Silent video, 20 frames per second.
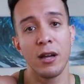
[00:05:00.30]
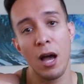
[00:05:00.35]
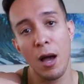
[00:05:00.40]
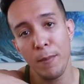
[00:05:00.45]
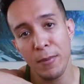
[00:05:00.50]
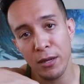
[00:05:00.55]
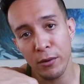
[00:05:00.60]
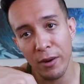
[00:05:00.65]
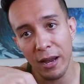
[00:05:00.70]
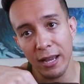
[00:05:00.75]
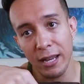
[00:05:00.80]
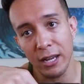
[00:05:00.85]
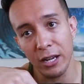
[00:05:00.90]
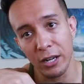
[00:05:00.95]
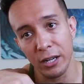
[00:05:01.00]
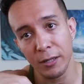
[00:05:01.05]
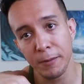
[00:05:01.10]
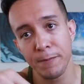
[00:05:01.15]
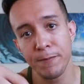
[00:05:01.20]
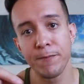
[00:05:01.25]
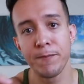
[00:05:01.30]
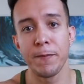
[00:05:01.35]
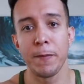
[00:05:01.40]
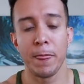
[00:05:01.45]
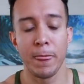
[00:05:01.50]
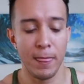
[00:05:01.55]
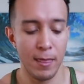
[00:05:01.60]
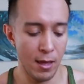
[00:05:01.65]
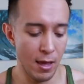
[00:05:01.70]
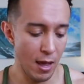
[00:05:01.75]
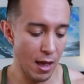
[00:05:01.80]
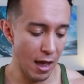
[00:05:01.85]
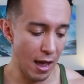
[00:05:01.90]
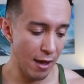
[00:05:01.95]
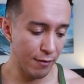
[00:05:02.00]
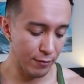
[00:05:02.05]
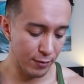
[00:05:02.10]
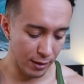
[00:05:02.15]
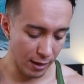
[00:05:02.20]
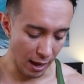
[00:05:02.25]
cubby right here,
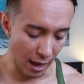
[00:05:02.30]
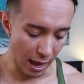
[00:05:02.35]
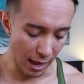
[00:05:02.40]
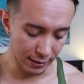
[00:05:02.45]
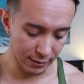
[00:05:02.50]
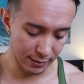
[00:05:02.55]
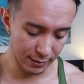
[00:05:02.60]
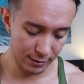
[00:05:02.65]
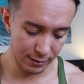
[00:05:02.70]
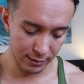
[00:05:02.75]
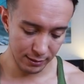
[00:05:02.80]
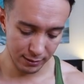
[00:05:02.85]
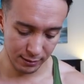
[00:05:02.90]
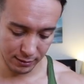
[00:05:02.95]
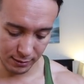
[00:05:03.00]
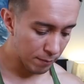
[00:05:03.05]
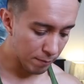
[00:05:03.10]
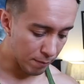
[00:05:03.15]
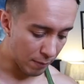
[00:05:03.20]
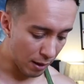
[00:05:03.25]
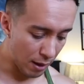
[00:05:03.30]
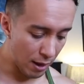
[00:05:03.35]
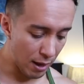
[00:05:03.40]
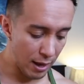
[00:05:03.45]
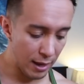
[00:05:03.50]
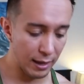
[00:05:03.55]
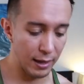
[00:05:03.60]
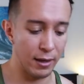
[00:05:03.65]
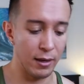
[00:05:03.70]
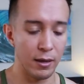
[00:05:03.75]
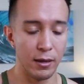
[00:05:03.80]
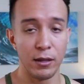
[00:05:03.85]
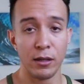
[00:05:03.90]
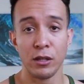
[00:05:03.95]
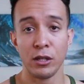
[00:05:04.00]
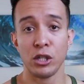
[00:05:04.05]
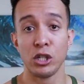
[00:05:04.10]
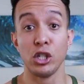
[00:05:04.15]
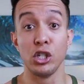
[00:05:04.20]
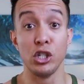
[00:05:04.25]
I've got my
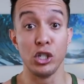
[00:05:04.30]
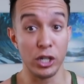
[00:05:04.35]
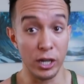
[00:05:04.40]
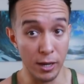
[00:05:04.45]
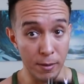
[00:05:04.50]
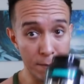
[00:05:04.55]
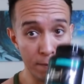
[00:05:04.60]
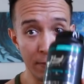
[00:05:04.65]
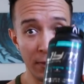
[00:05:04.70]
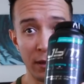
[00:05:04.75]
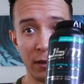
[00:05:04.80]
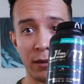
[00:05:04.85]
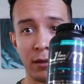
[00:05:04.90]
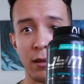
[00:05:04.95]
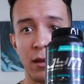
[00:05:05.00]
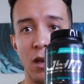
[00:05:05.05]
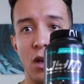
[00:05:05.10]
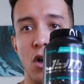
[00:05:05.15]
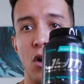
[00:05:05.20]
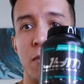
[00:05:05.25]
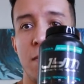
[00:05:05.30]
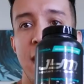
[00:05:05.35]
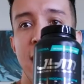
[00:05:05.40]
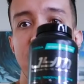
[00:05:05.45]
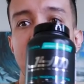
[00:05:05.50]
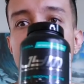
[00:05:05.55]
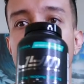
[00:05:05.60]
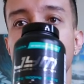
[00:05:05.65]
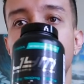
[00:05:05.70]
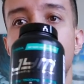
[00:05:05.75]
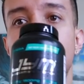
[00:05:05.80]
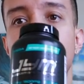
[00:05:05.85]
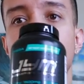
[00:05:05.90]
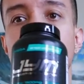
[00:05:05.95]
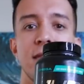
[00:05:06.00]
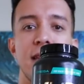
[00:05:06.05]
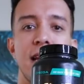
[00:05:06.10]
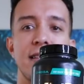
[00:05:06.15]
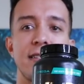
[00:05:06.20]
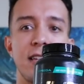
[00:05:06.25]
JYM omegas.
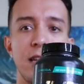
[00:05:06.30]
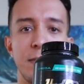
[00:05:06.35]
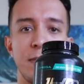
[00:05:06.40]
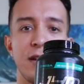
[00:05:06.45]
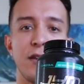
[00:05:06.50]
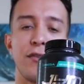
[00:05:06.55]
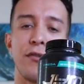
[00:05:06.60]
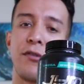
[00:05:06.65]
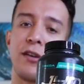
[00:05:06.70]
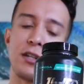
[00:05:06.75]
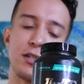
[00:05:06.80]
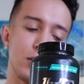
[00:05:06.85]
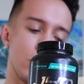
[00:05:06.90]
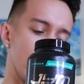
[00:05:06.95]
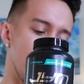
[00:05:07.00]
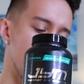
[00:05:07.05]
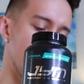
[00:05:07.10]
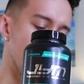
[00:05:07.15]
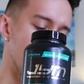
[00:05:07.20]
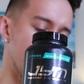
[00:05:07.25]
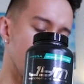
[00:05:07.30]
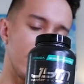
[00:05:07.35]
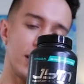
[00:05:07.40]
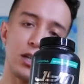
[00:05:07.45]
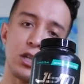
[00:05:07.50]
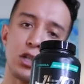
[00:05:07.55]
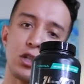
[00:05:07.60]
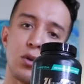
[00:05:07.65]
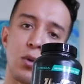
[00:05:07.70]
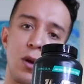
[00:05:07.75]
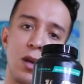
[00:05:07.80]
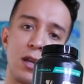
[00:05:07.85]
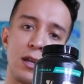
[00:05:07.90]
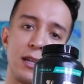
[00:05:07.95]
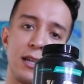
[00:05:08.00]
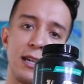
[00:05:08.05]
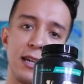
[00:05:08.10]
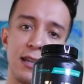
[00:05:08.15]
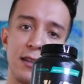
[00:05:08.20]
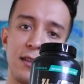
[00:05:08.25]
That's gonna be your fish oil, really good
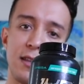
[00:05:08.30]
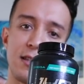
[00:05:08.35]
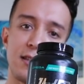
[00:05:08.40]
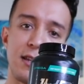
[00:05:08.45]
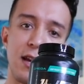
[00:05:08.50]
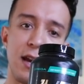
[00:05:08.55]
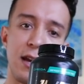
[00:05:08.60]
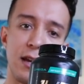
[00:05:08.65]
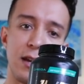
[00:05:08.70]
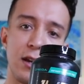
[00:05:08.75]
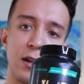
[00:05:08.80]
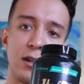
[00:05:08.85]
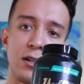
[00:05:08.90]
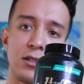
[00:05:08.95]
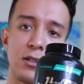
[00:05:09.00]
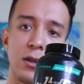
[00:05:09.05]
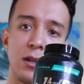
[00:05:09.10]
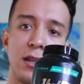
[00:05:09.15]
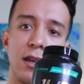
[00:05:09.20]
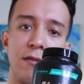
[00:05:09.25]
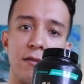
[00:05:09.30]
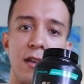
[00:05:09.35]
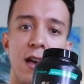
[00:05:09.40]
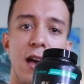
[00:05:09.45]
quality in this guy here, so I love